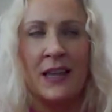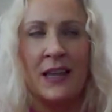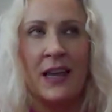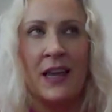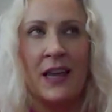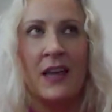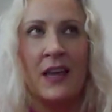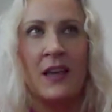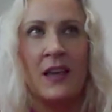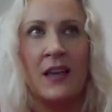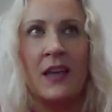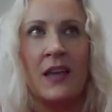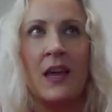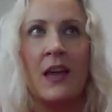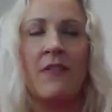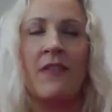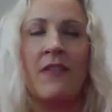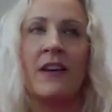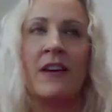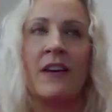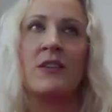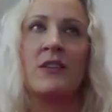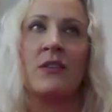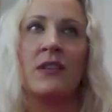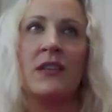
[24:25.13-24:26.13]
Like if
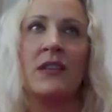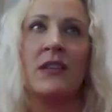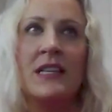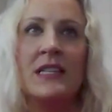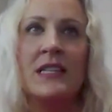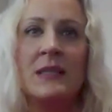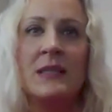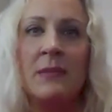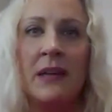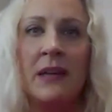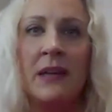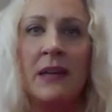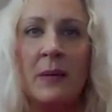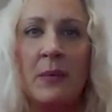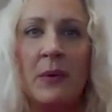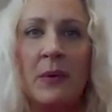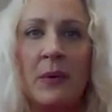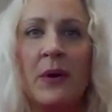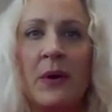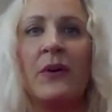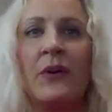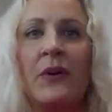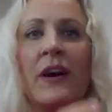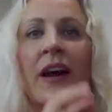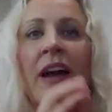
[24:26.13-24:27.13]
I sold this many
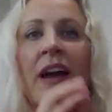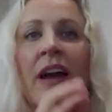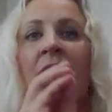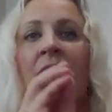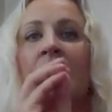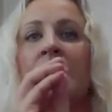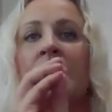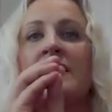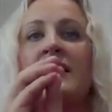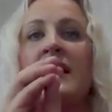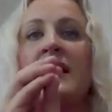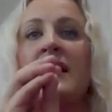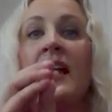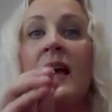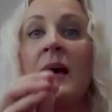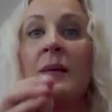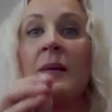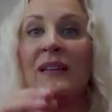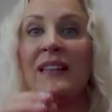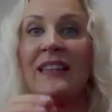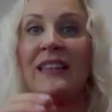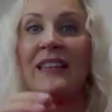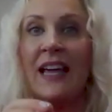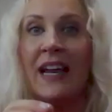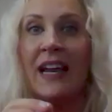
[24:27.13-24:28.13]
programs,
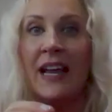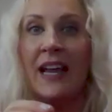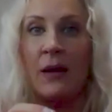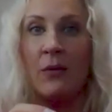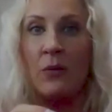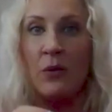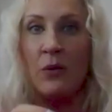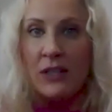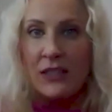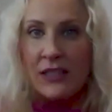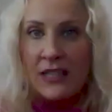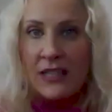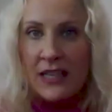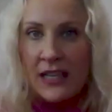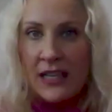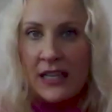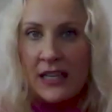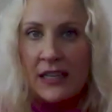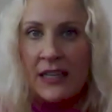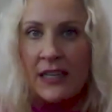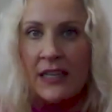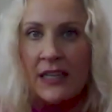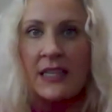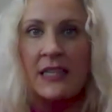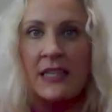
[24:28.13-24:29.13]
but then I worked in the
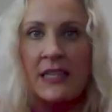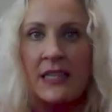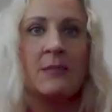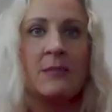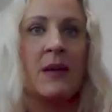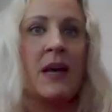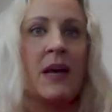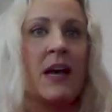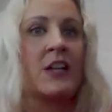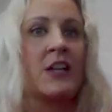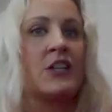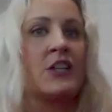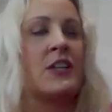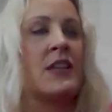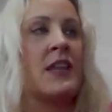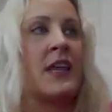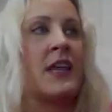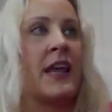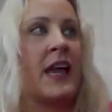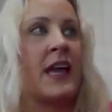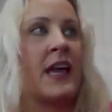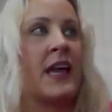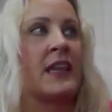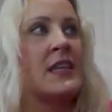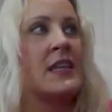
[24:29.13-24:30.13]
clinic this much, and then
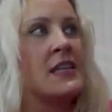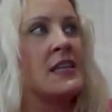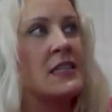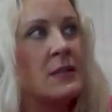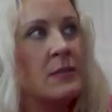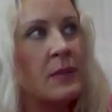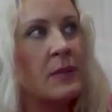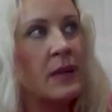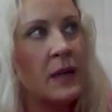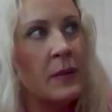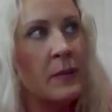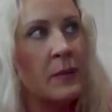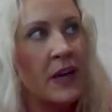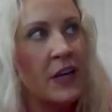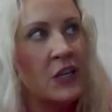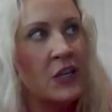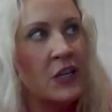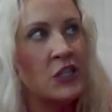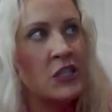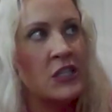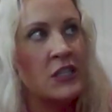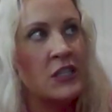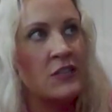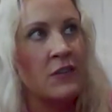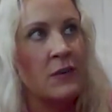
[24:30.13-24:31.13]
I had this many
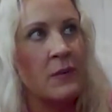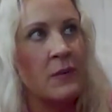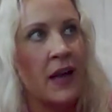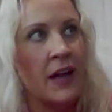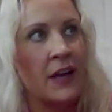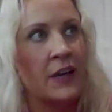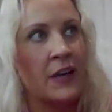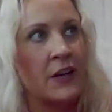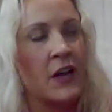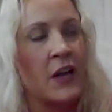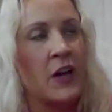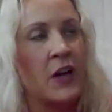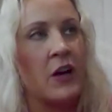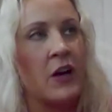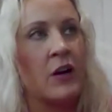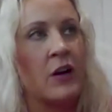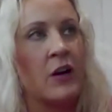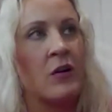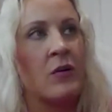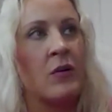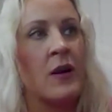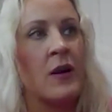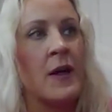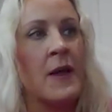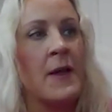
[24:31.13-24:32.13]
patients from
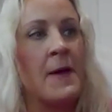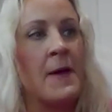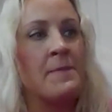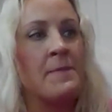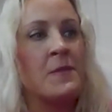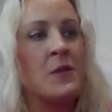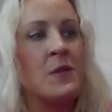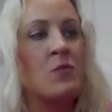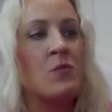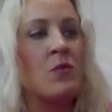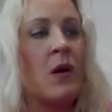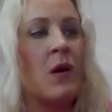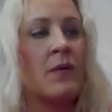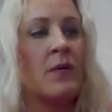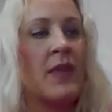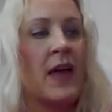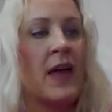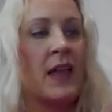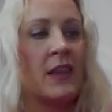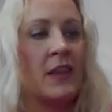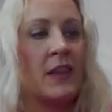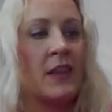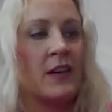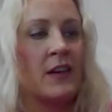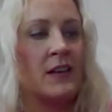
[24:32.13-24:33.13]
Idaho, what would
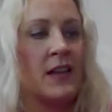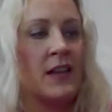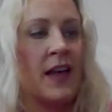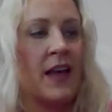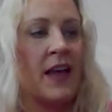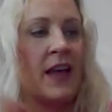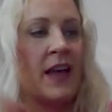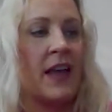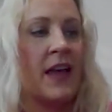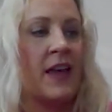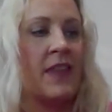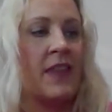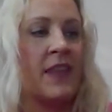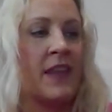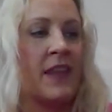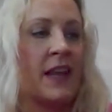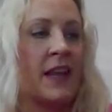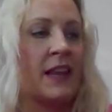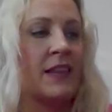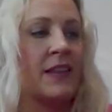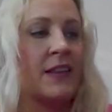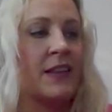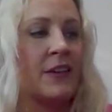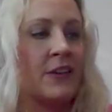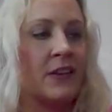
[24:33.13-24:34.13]
that look like? And then
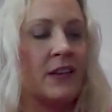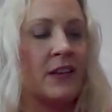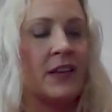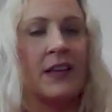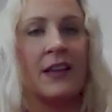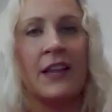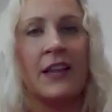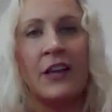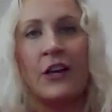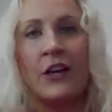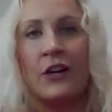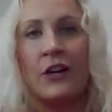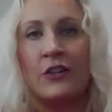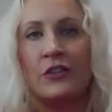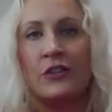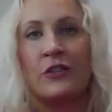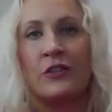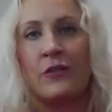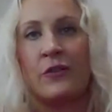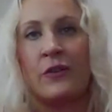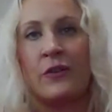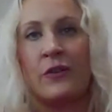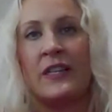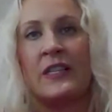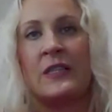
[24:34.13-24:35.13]
I literally heard
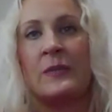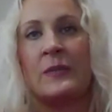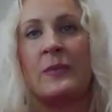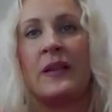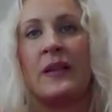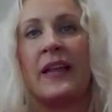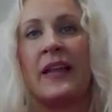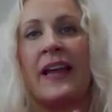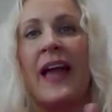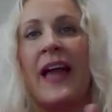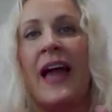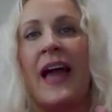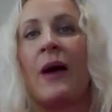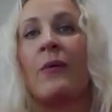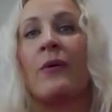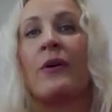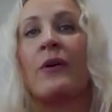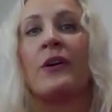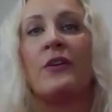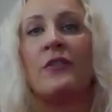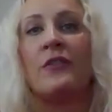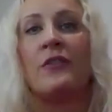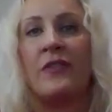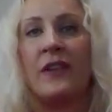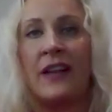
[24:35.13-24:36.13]
your voice, but how are
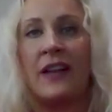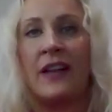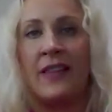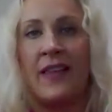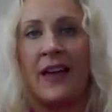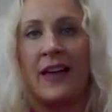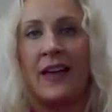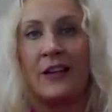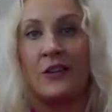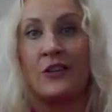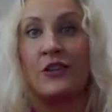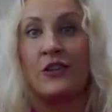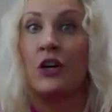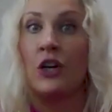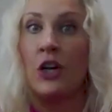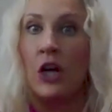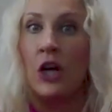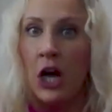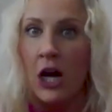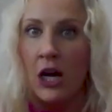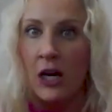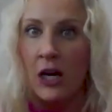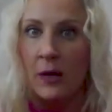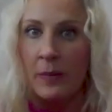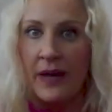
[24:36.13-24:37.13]
you fitting that into your
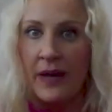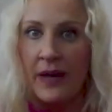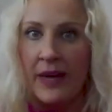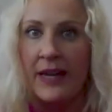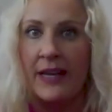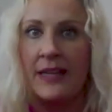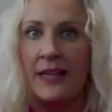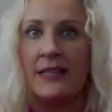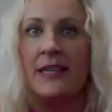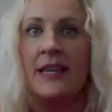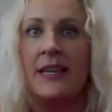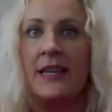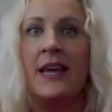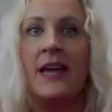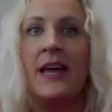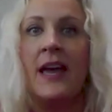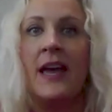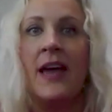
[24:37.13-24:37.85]
cockpit?